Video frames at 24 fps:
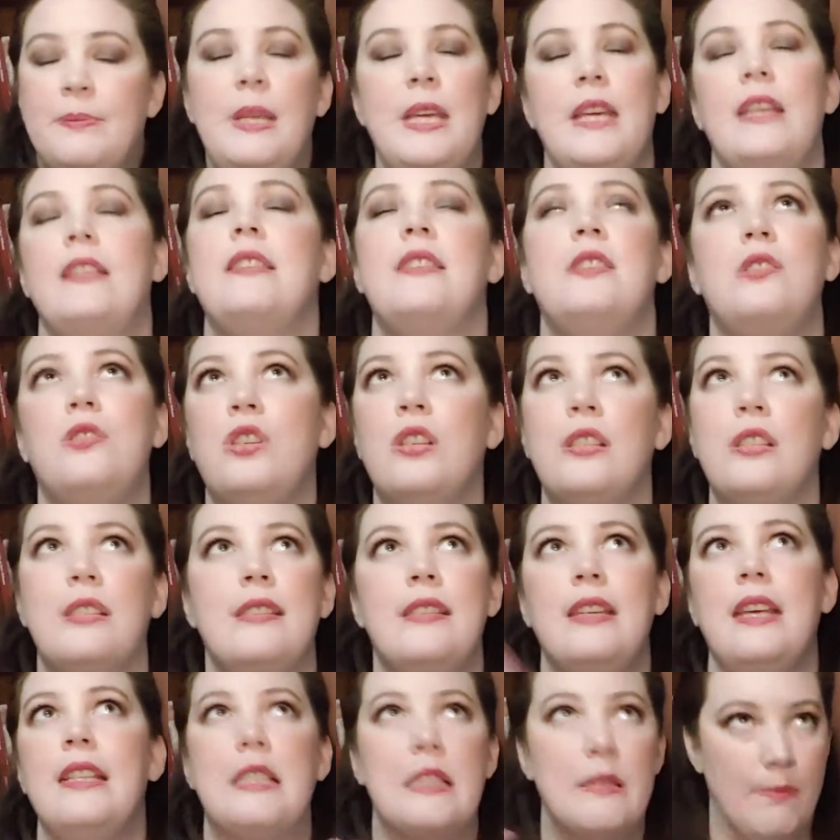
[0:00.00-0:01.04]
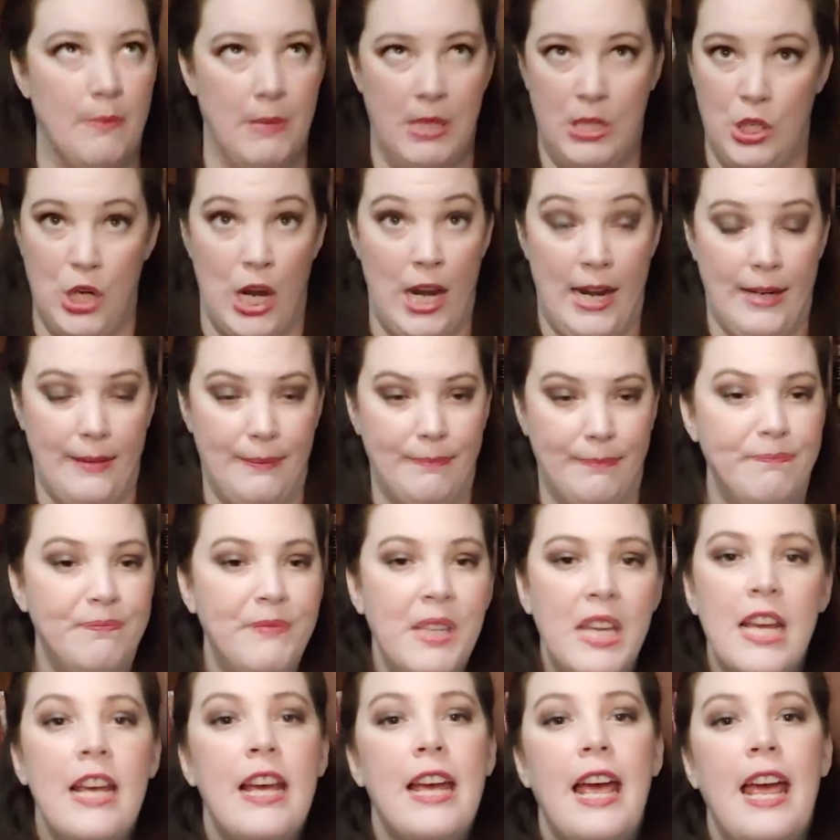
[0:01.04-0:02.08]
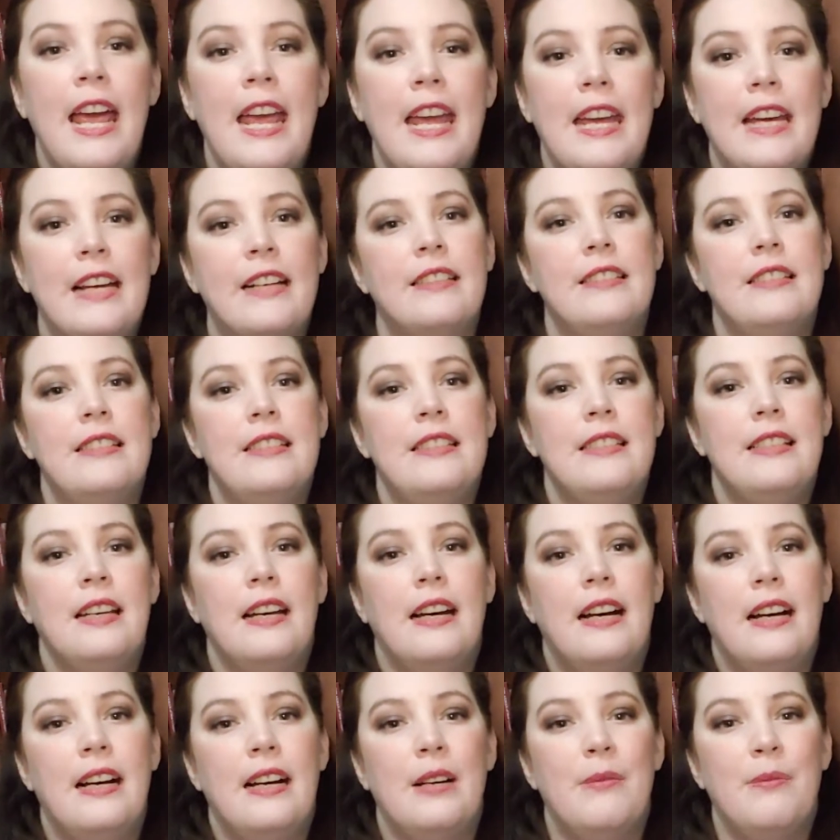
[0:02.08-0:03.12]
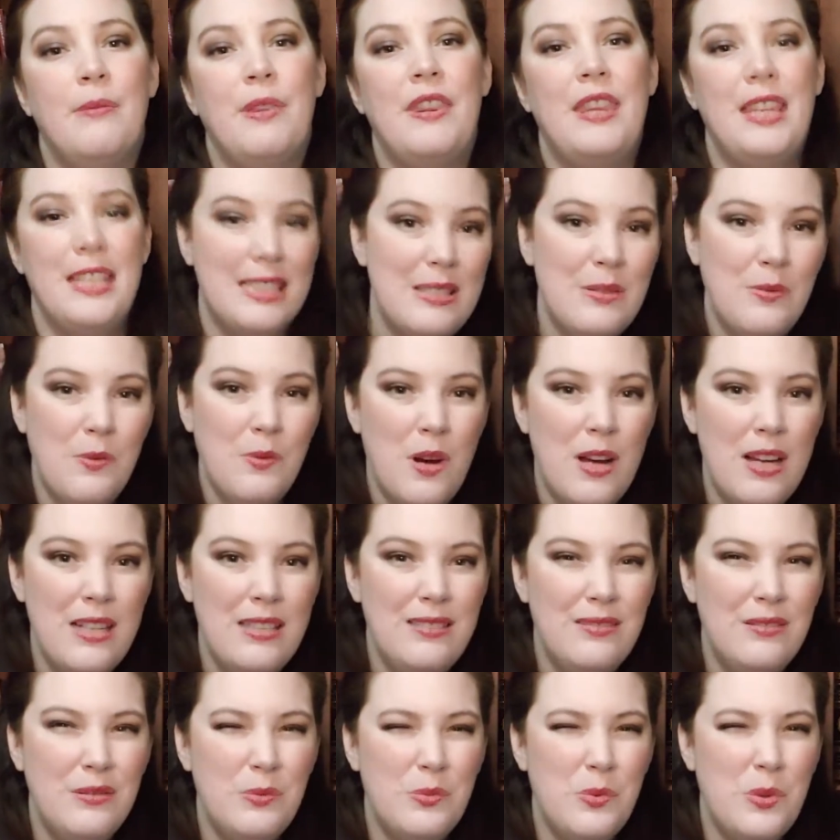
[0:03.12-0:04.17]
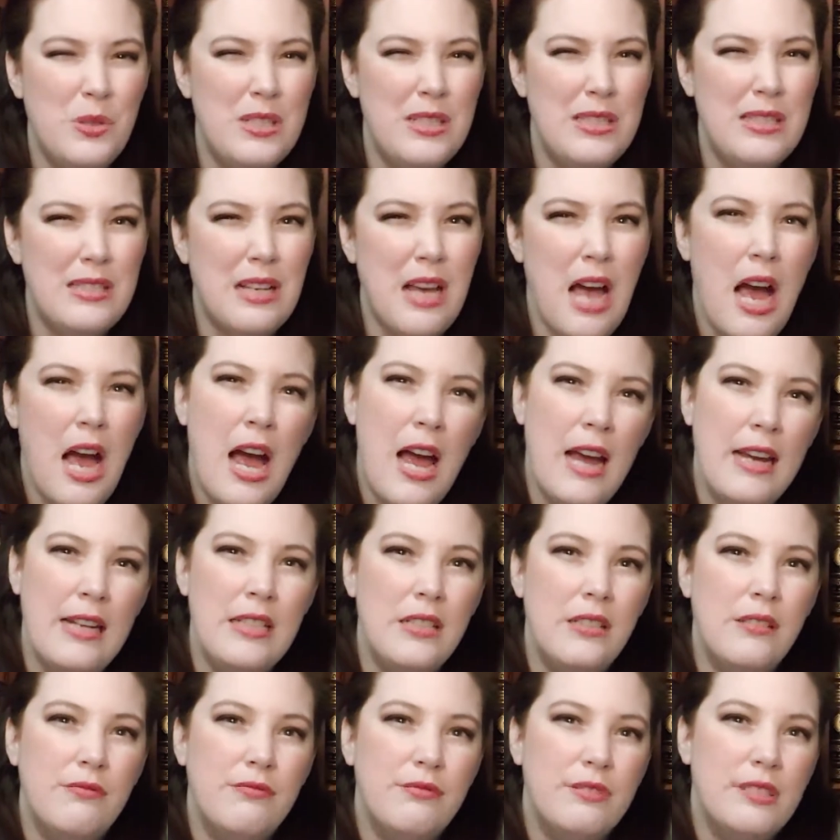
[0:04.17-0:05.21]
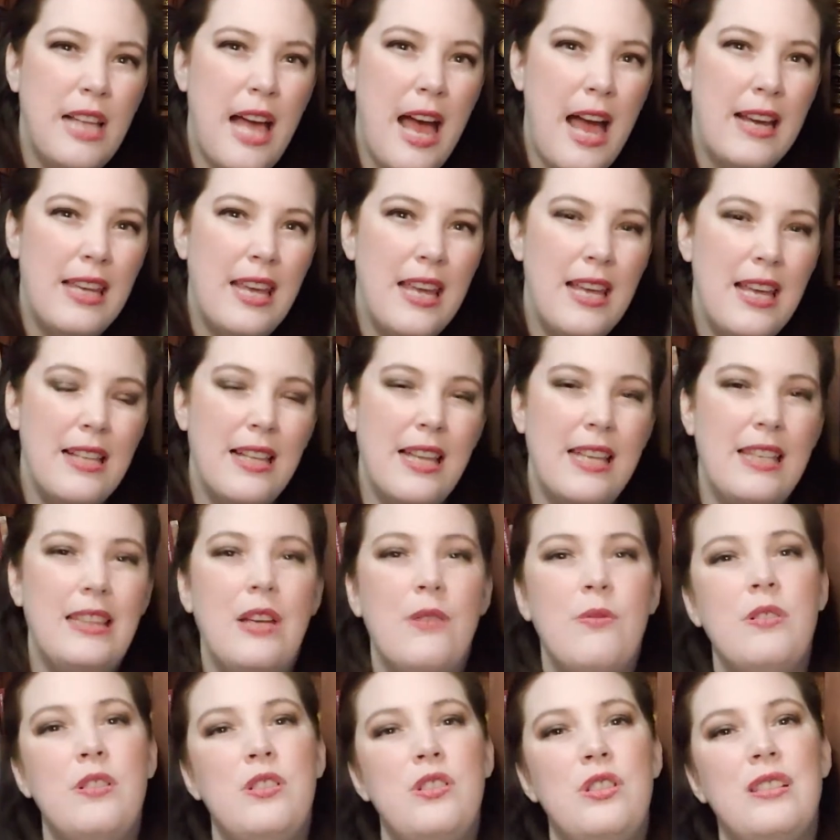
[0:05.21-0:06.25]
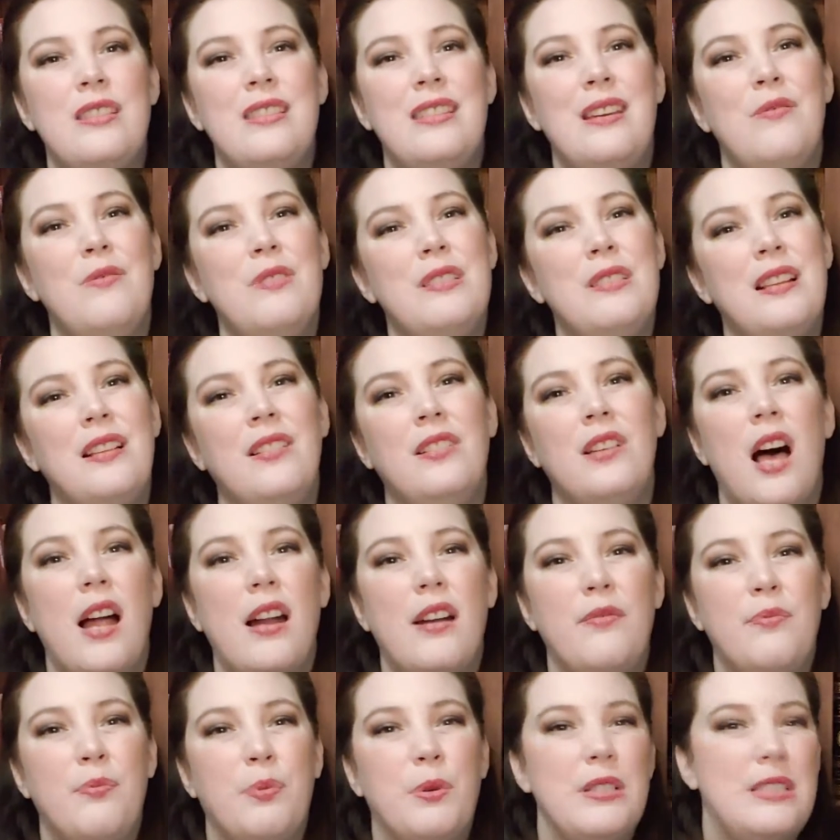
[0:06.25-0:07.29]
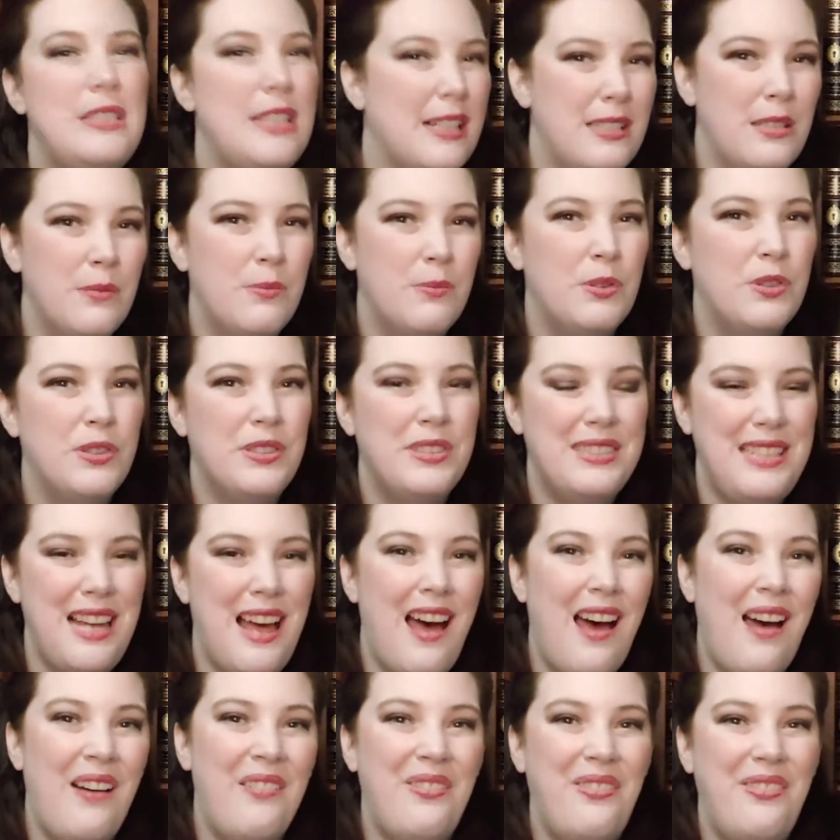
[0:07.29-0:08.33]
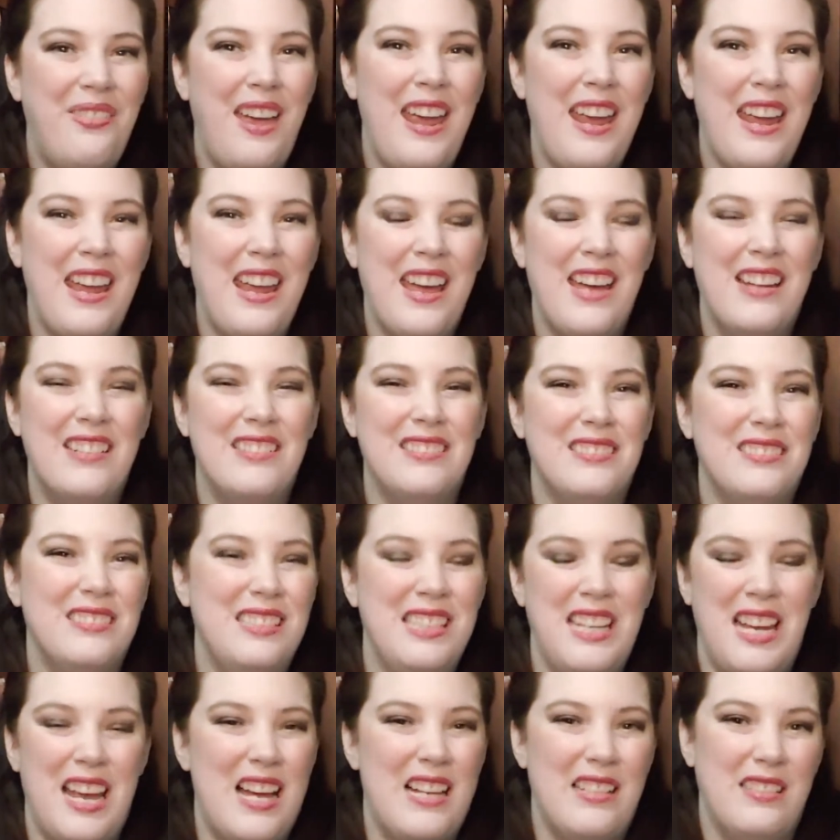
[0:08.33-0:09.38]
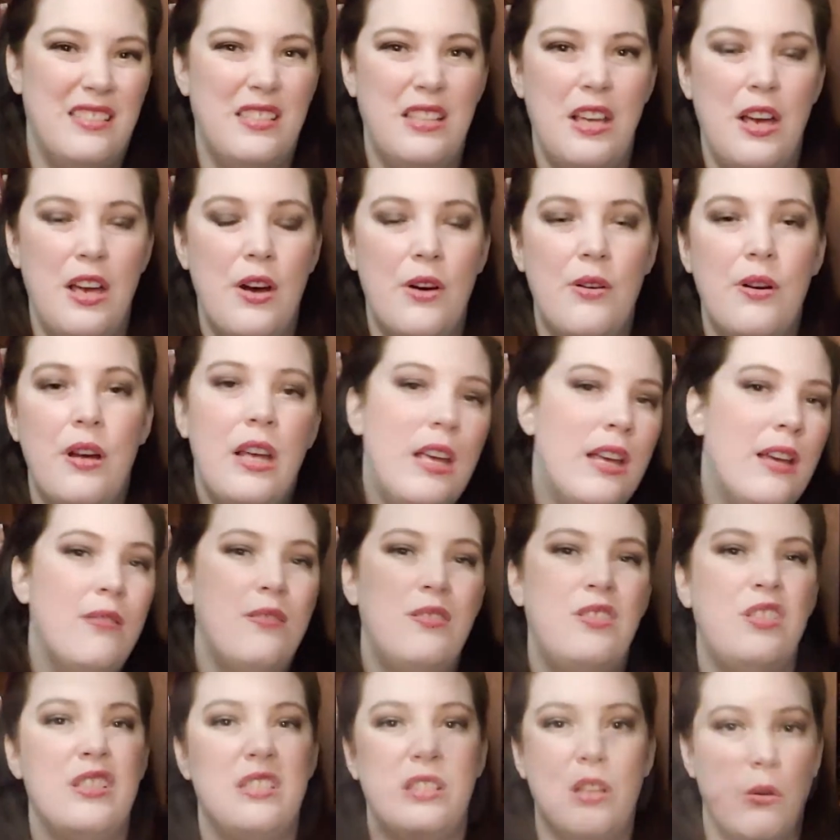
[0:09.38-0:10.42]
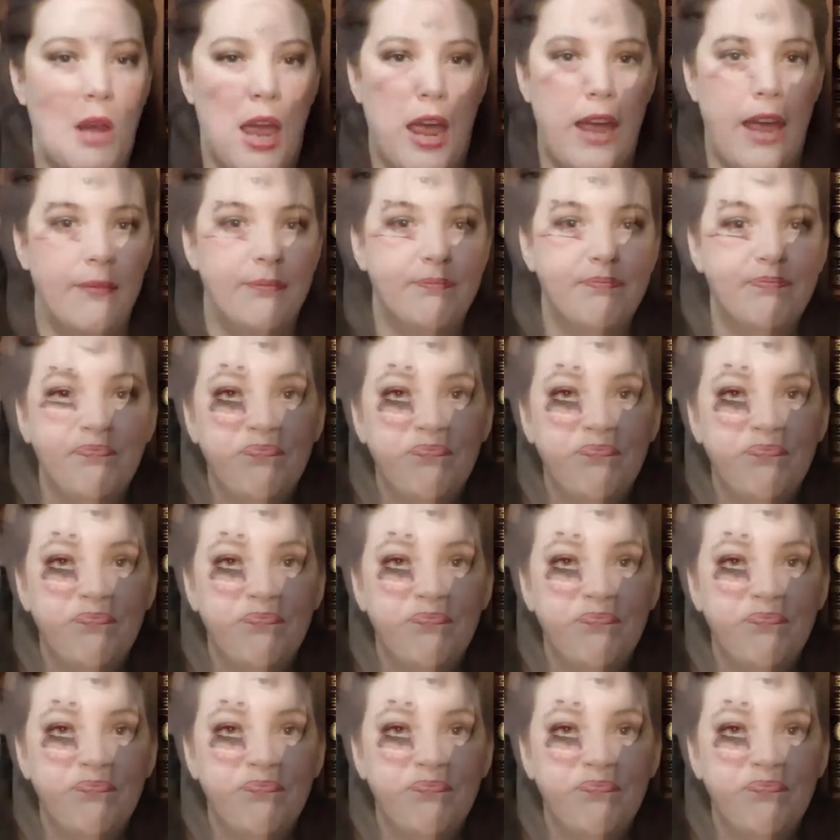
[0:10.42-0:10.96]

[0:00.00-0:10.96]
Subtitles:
It's my jam. And this one was kind of lacking. Like it was a lot of predictable stuff, and yeah, so it was just okay.